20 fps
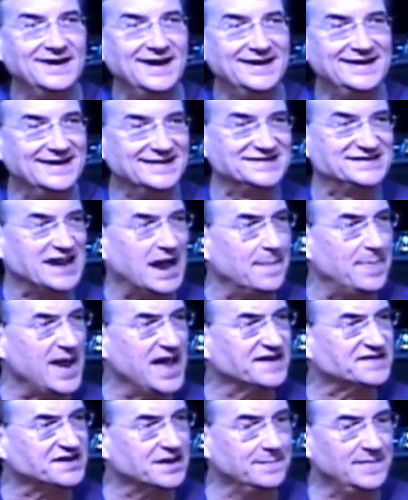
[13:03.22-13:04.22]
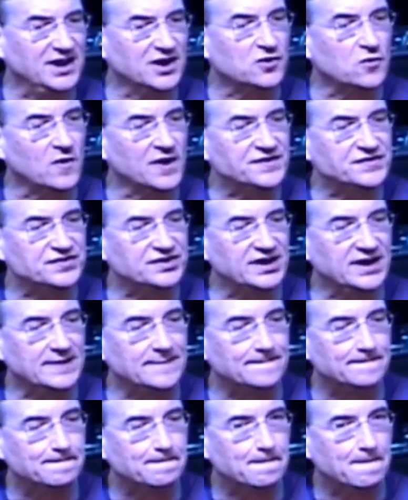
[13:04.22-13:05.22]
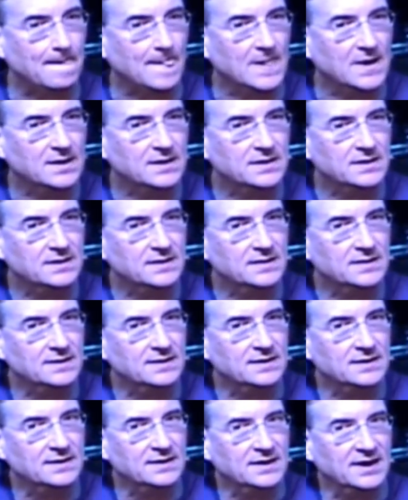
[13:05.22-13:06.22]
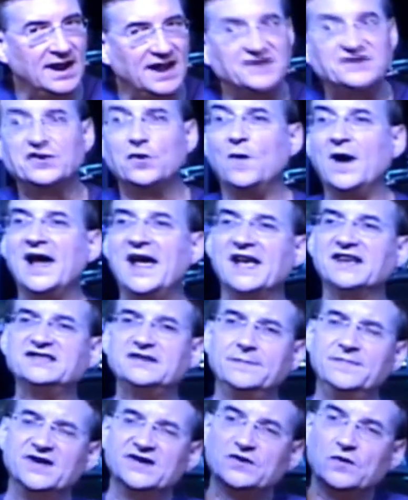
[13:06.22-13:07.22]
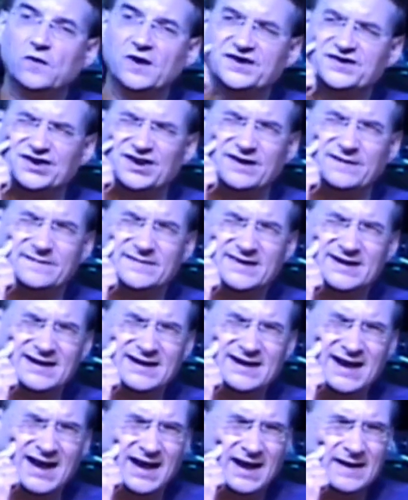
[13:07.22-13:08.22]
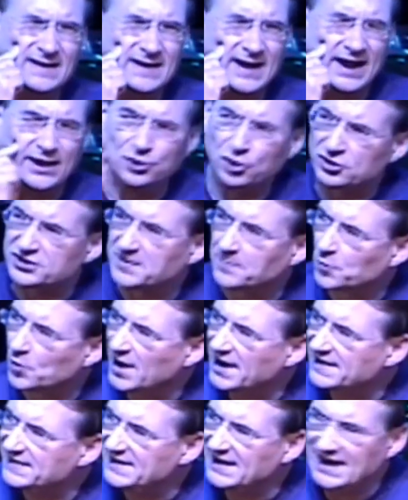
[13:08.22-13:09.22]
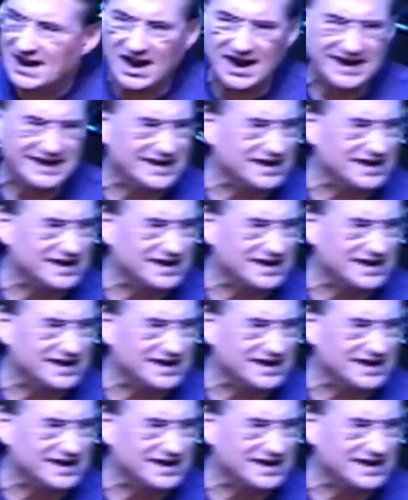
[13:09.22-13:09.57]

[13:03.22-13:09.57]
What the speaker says: and stopped asking me a question. And so I asked him this question. I looked him right in the eye